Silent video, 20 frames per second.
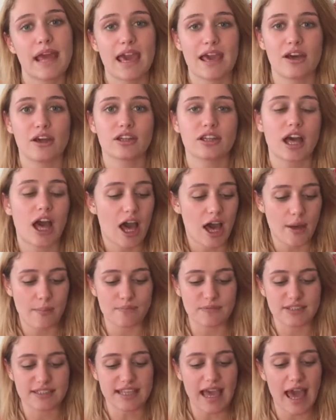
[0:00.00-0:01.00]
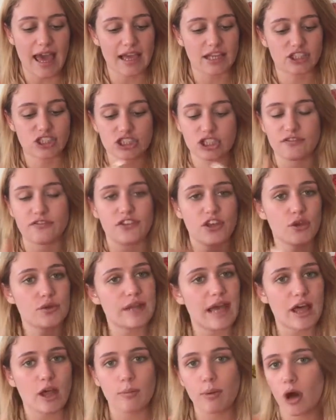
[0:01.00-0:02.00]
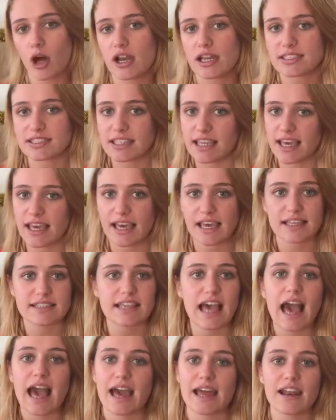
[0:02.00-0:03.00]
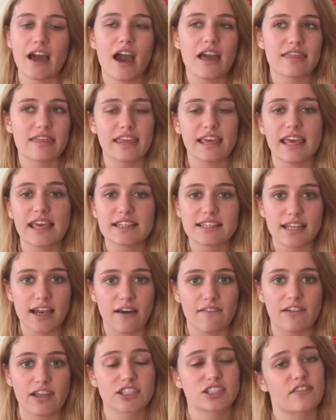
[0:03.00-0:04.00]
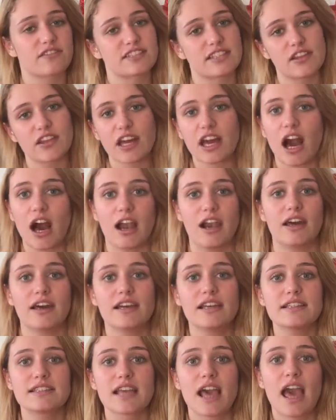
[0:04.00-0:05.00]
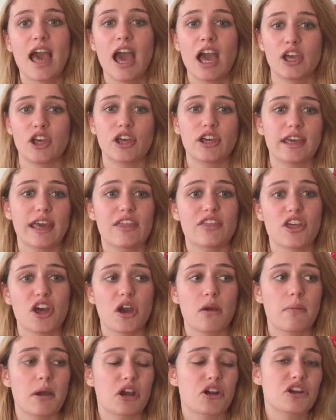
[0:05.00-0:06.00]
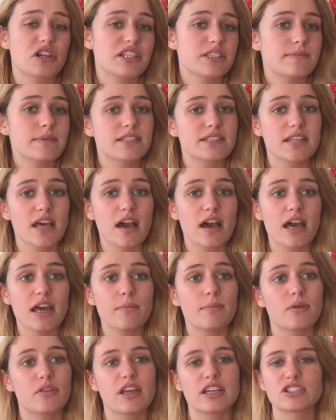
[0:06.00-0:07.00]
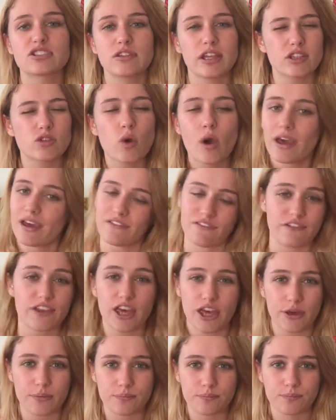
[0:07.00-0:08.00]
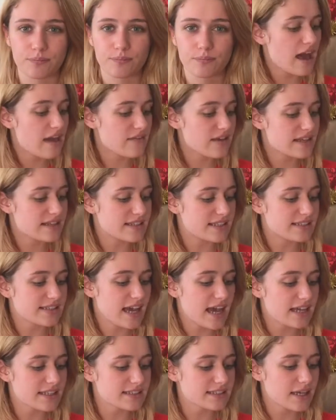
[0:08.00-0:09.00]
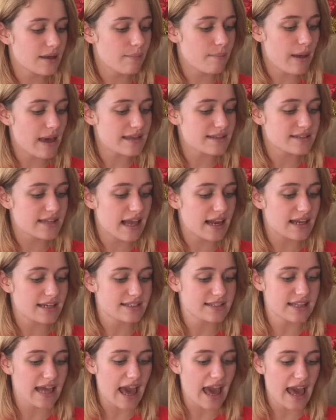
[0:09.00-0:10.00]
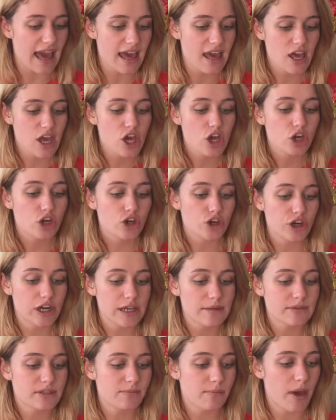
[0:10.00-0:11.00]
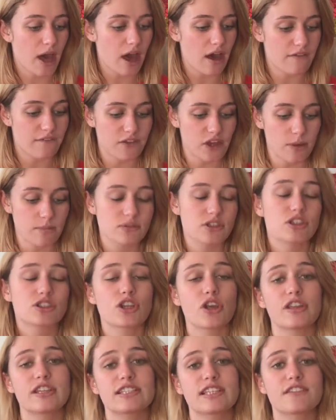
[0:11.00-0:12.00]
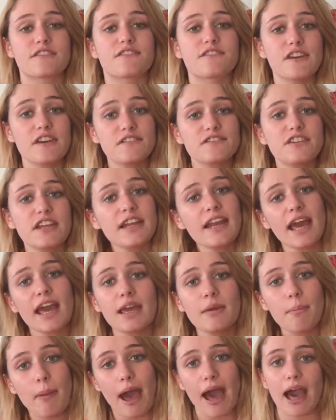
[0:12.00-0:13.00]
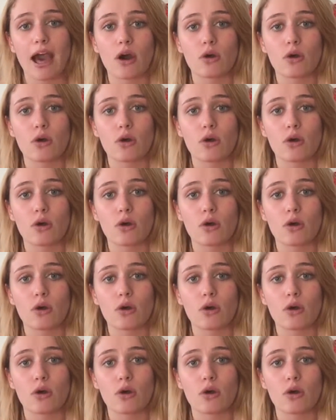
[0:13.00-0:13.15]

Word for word: nail um, set. It's just a few nail polishes and I think it's lovely because I've seen the colours. You can get them a Christmas type and there's, there's quite a few. Five is the Tatcha bestseller set, creams and perfumes. So this is £59